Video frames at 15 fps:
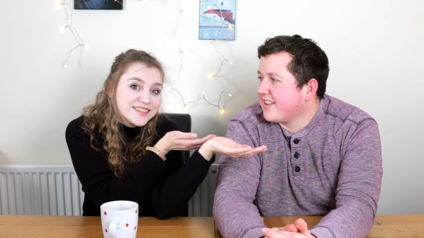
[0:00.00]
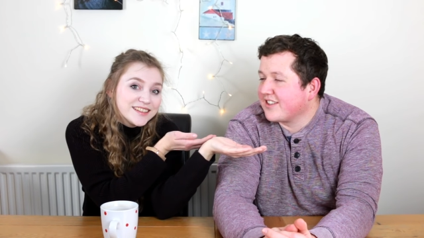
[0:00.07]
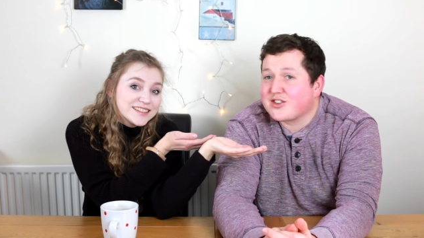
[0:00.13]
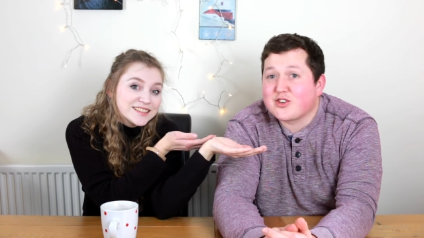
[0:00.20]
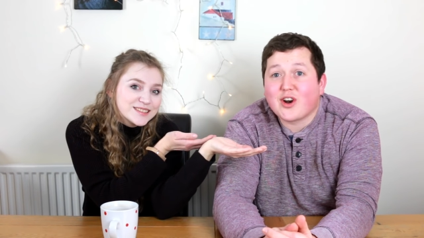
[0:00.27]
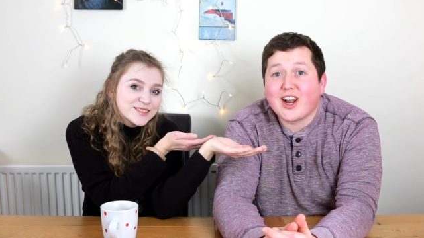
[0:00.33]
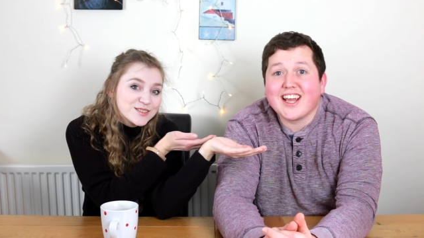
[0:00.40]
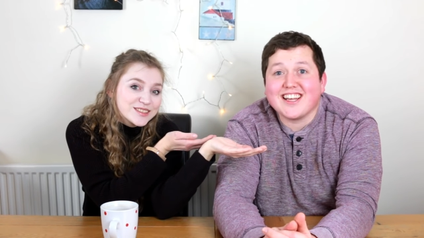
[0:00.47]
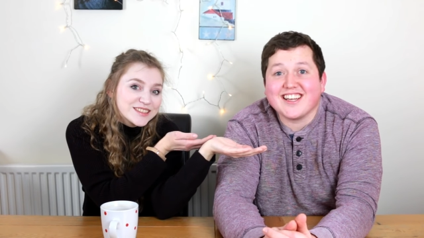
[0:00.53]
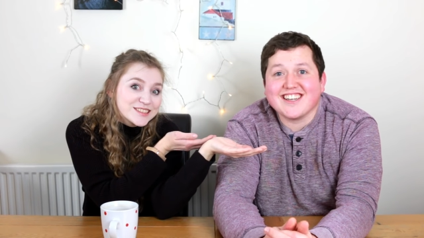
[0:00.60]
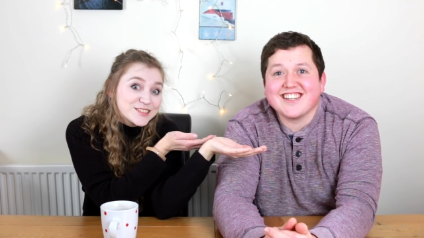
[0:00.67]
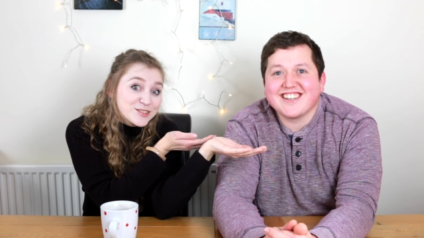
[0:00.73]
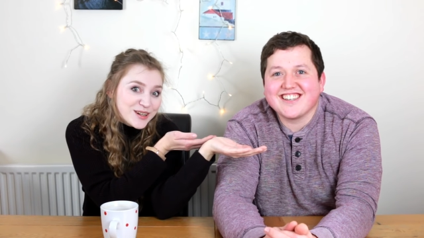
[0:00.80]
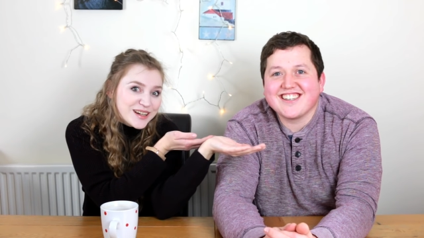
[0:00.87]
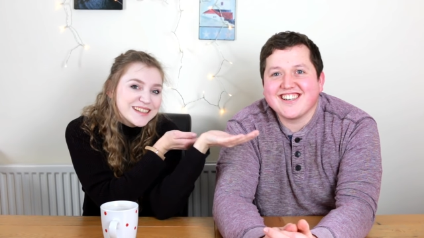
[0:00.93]
Speaker 1: It's great. It's great.
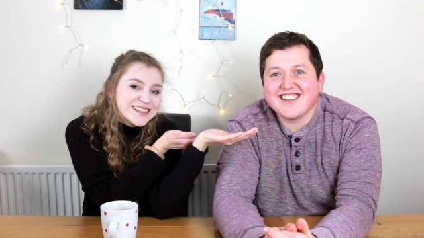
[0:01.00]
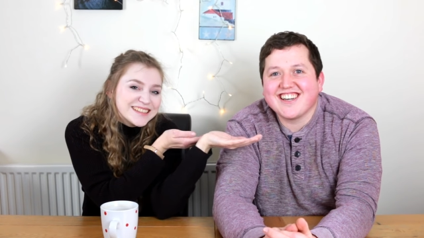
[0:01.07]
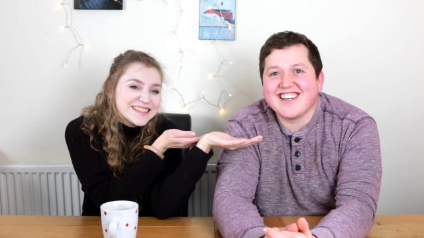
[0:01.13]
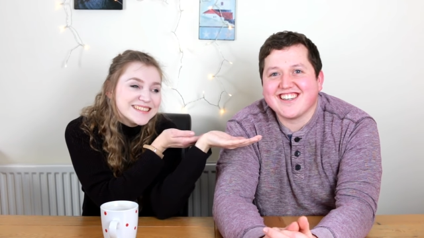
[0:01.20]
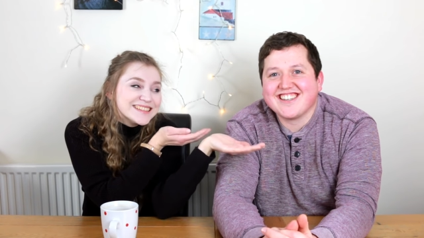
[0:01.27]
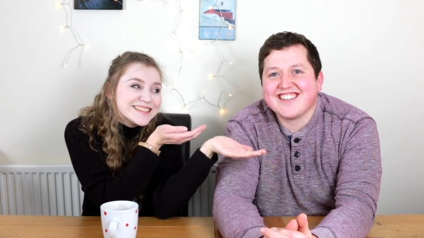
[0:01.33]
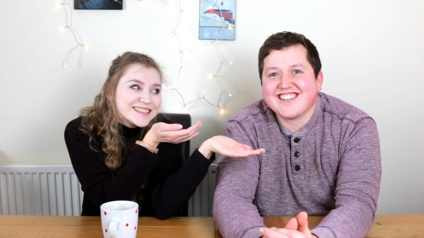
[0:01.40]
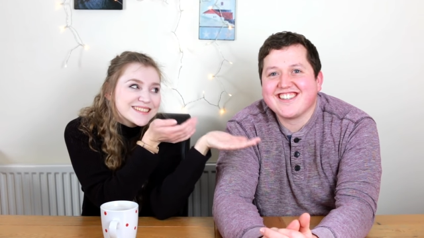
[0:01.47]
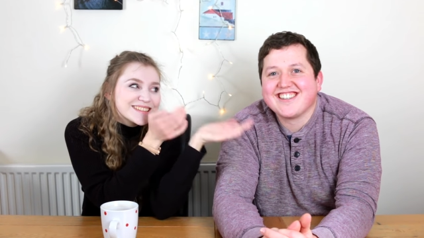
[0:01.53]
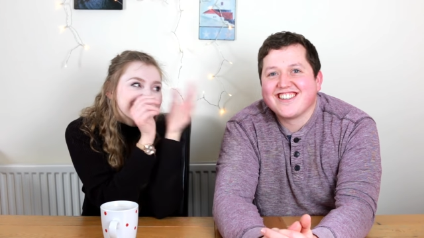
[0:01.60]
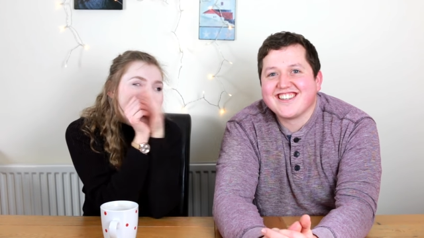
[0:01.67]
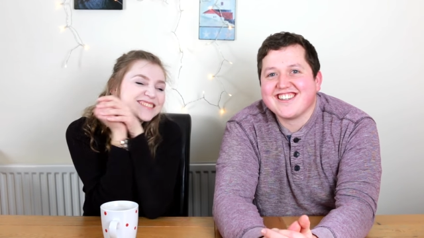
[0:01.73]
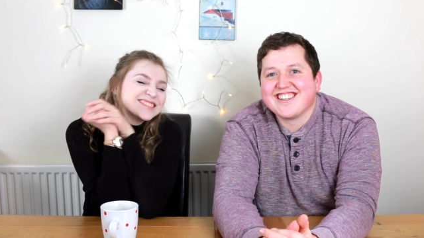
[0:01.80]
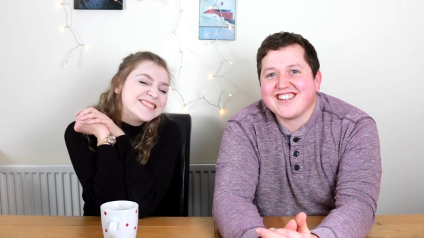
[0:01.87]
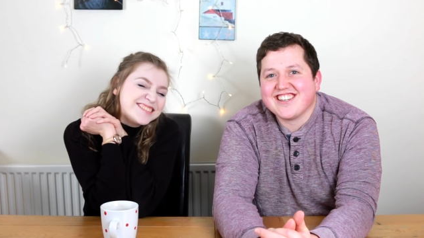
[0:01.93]
Yeah.
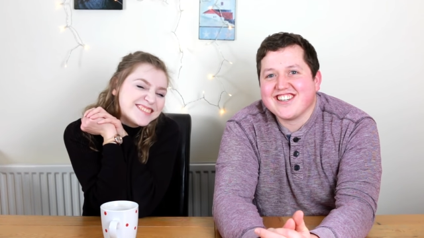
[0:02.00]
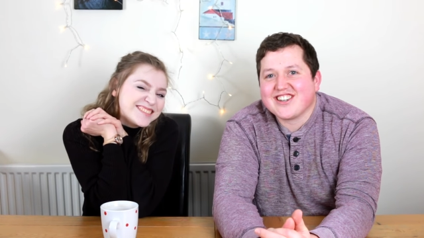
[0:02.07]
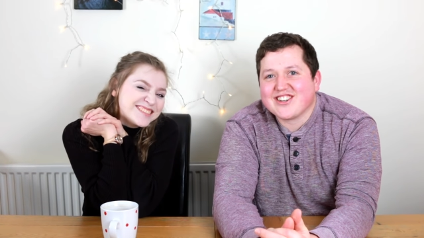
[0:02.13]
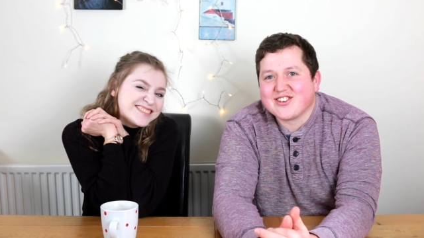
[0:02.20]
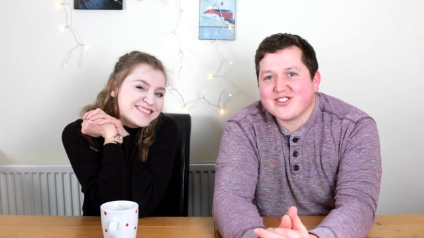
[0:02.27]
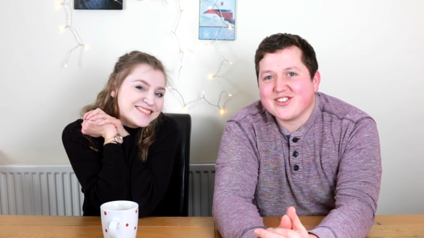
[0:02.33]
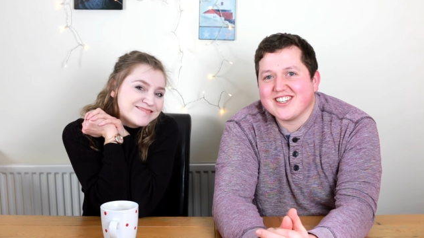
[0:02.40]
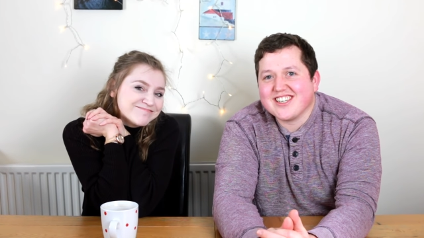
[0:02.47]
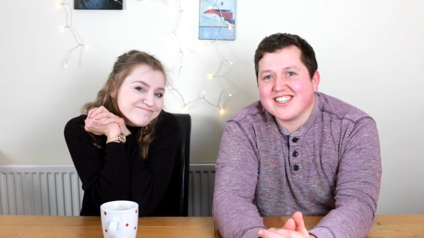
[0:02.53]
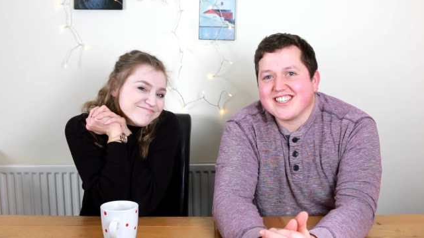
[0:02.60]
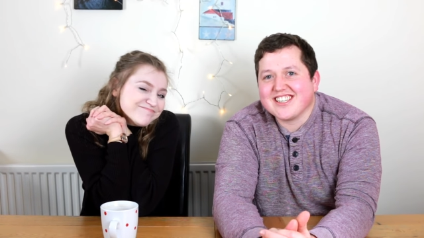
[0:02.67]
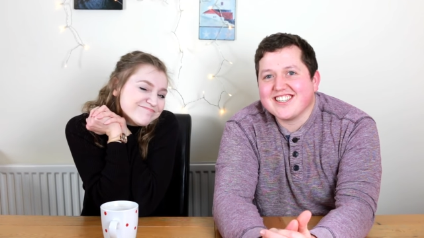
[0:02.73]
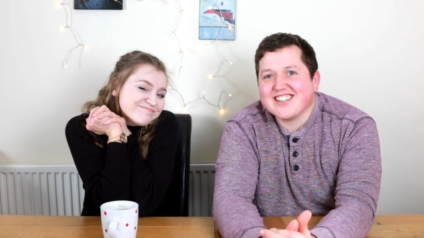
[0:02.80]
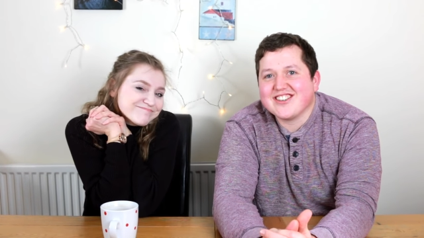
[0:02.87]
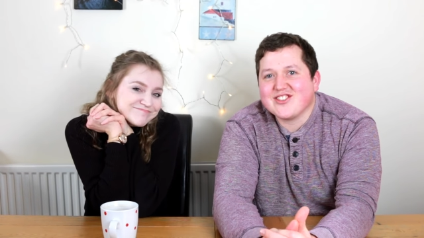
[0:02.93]
Really,
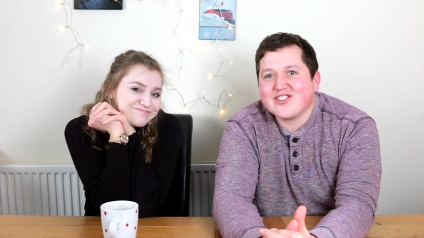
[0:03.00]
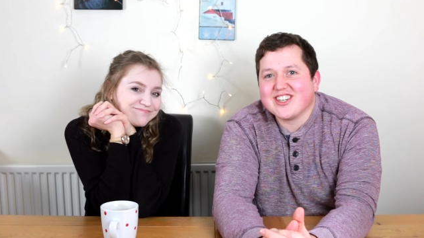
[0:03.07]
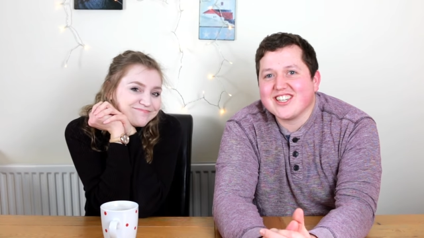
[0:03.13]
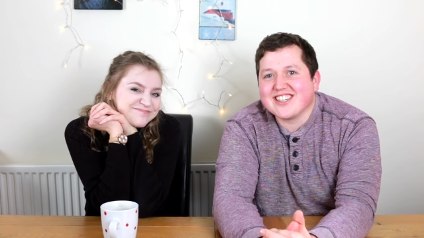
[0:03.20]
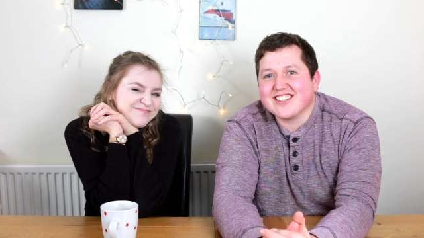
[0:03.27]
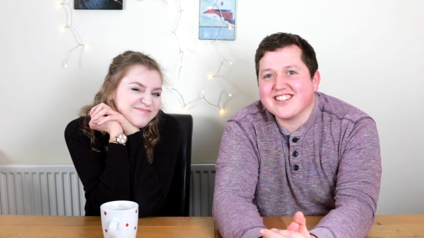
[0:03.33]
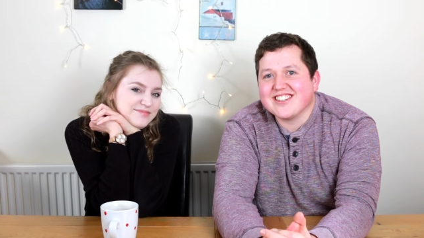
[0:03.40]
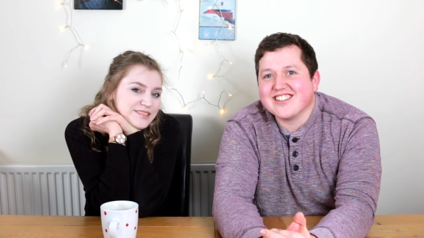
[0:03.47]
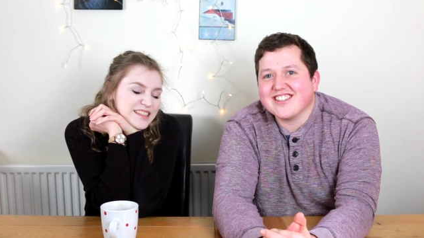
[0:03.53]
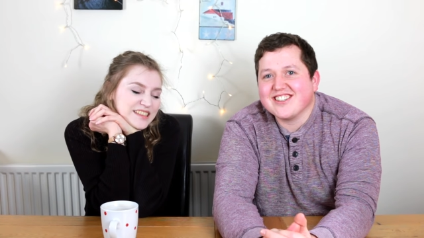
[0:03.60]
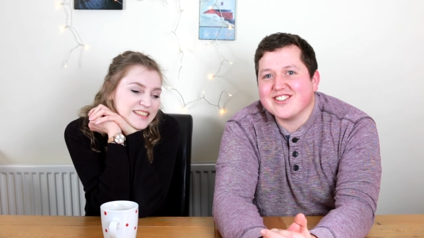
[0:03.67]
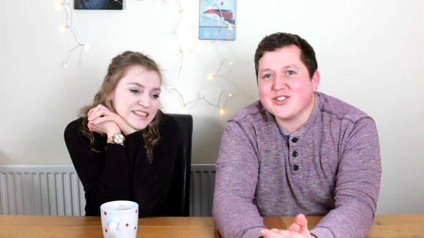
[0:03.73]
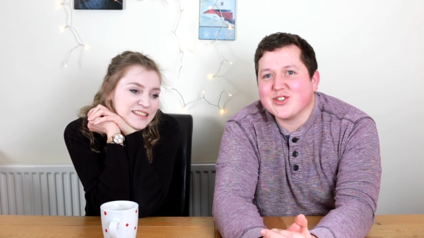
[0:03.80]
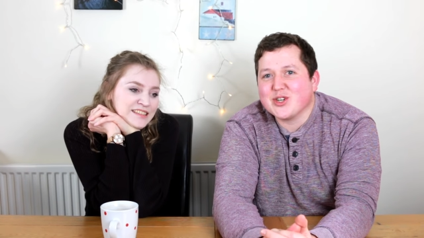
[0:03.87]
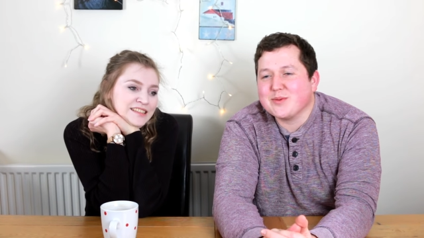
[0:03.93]
really good.
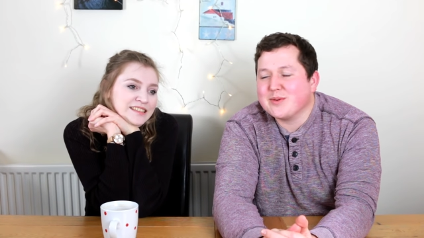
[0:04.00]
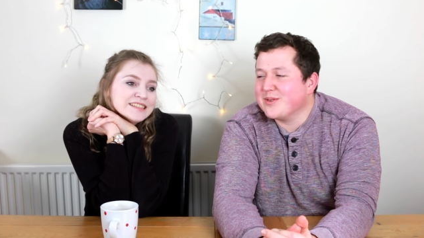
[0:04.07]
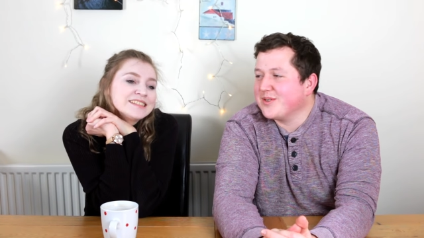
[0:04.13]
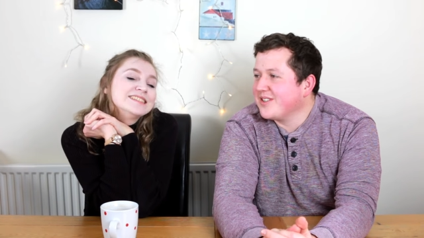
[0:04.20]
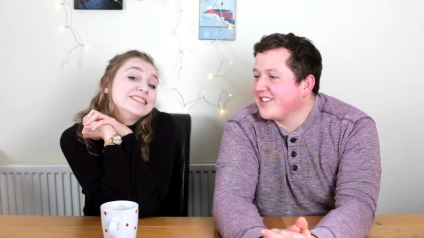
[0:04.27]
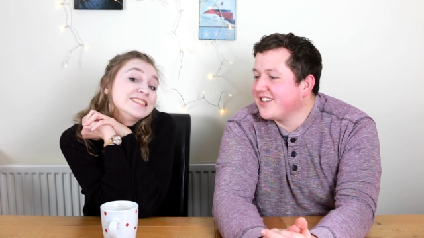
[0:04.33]
Enjoyable.